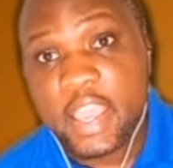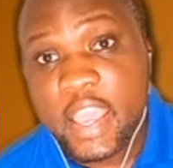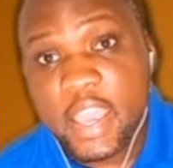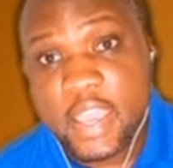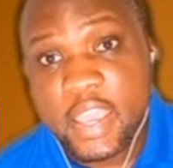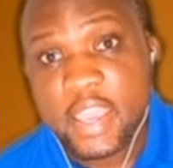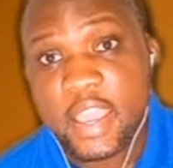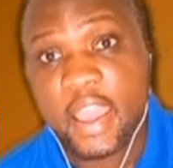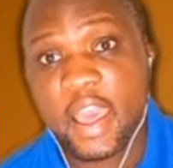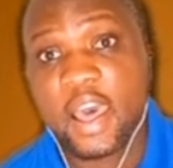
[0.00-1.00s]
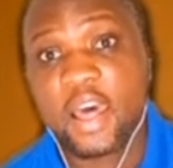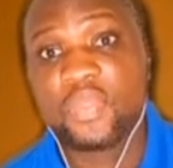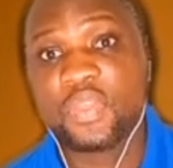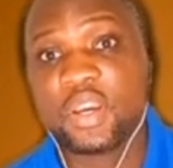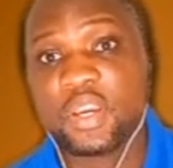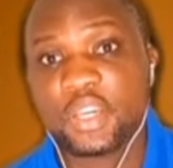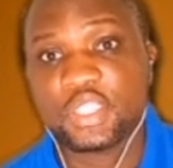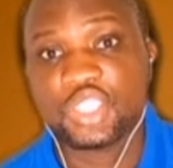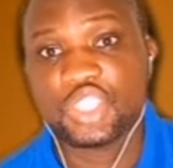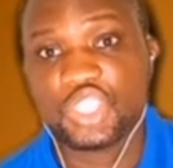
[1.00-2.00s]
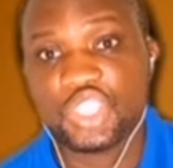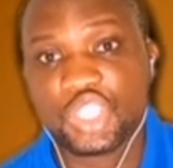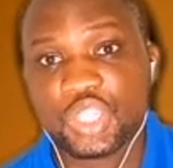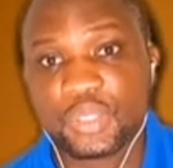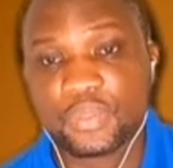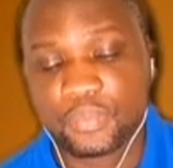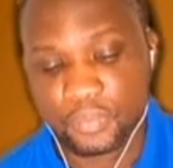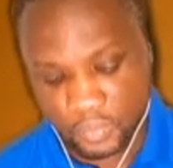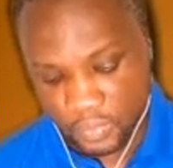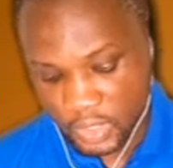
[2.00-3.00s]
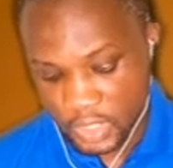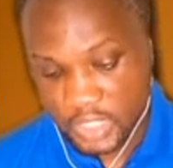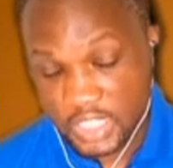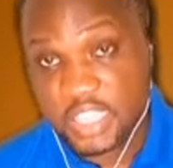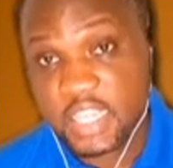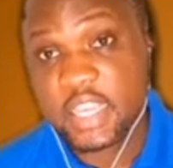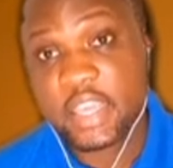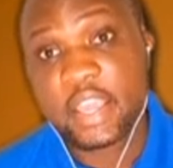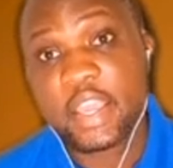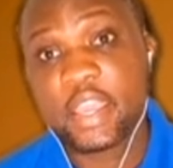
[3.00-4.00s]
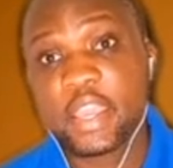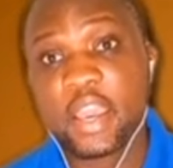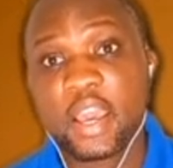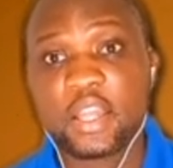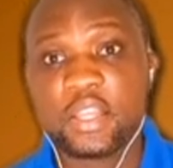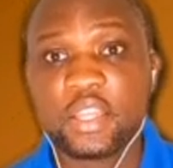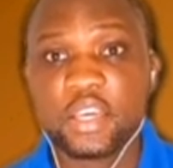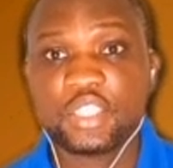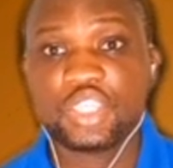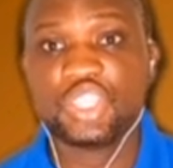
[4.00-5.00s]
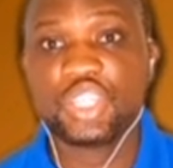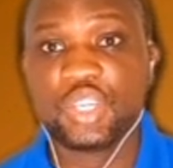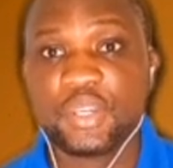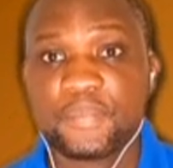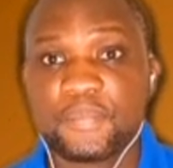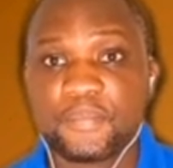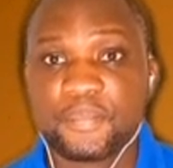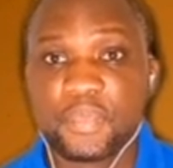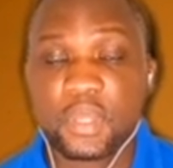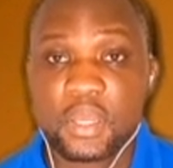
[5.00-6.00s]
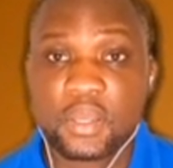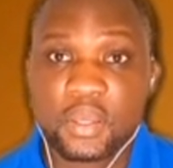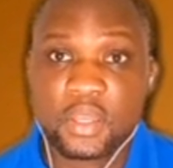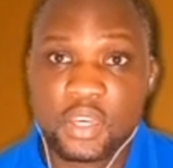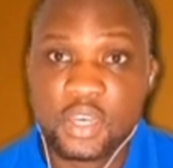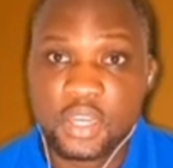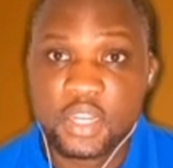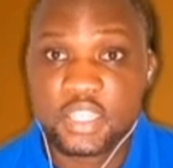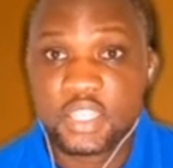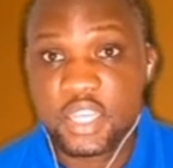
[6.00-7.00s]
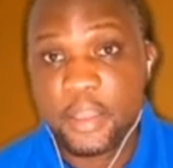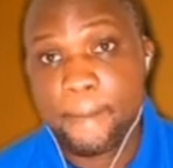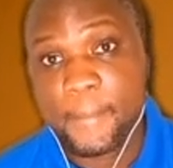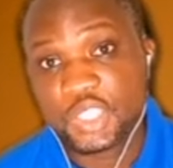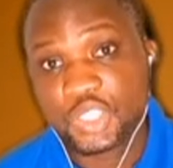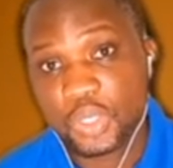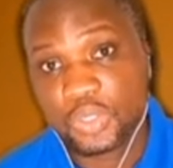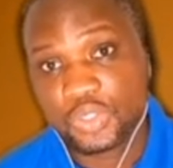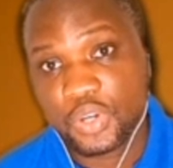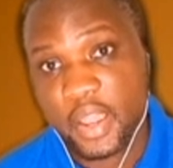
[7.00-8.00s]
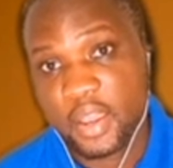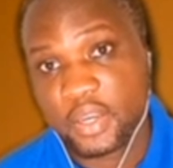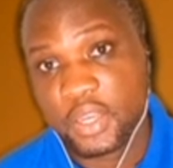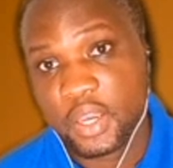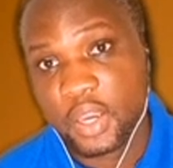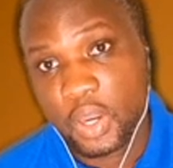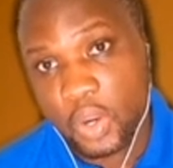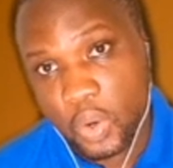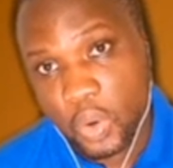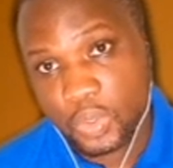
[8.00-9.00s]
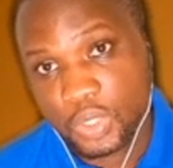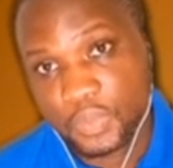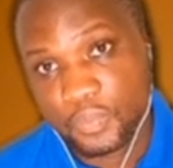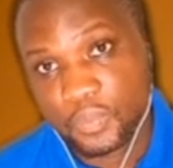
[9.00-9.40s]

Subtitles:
E, and G. C, E, and G. The C major triad chord,